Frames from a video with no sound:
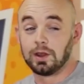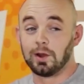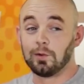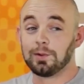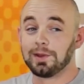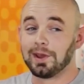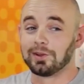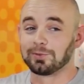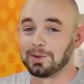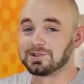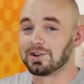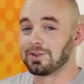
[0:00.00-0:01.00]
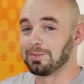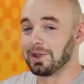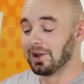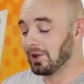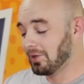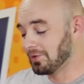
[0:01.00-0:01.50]
Now, as mentioned at the
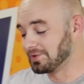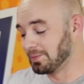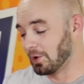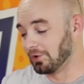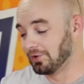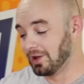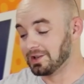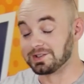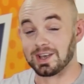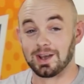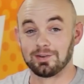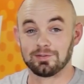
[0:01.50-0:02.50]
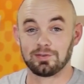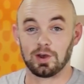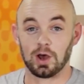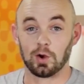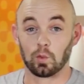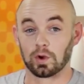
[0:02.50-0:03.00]
beginning, this model does have
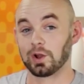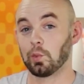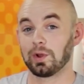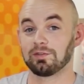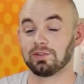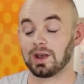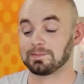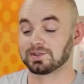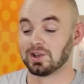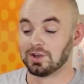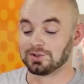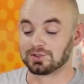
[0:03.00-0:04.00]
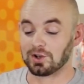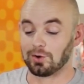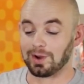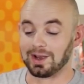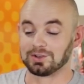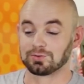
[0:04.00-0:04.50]
uh, working wing flaps,
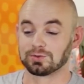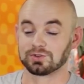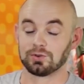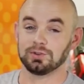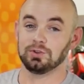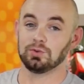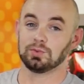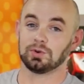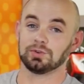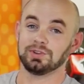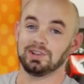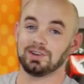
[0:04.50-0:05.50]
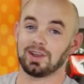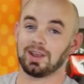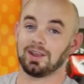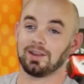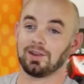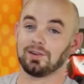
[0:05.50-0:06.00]
so as a result, you will need
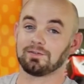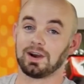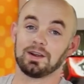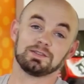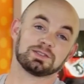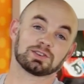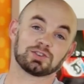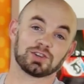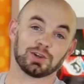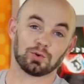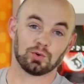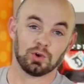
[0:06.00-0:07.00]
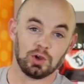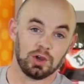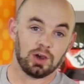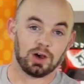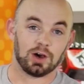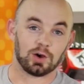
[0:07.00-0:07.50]
a 5 to 6 channel
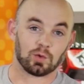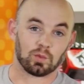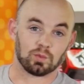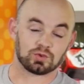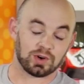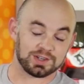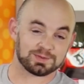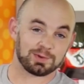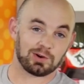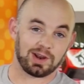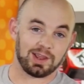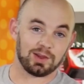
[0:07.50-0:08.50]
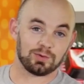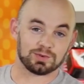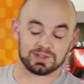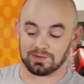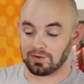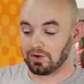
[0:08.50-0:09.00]
uh, transmitter and
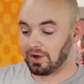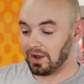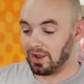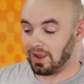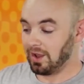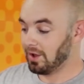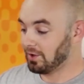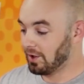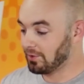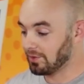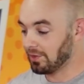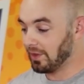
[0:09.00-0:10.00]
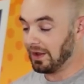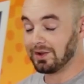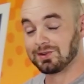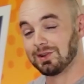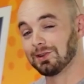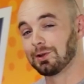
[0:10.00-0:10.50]
receiver. And other than
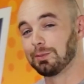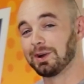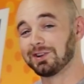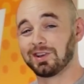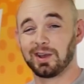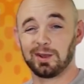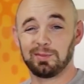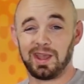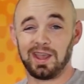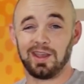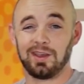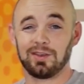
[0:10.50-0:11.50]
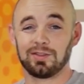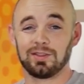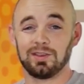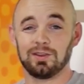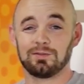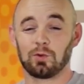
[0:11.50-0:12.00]
that, a little bit of time and
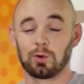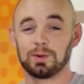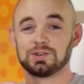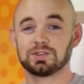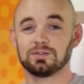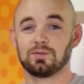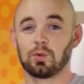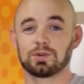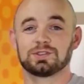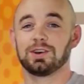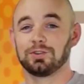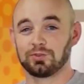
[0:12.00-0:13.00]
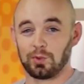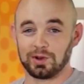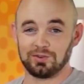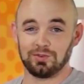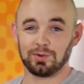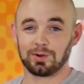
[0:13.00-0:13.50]
the aforementioned 4-cell
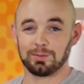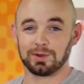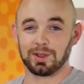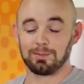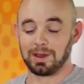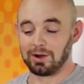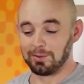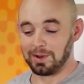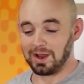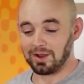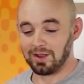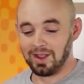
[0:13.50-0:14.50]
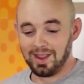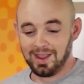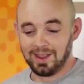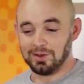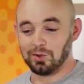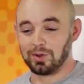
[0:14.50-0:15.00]
2200 milliamp battery pack,
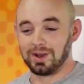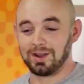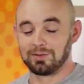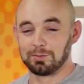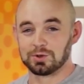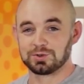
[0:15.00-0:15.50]
and you can have the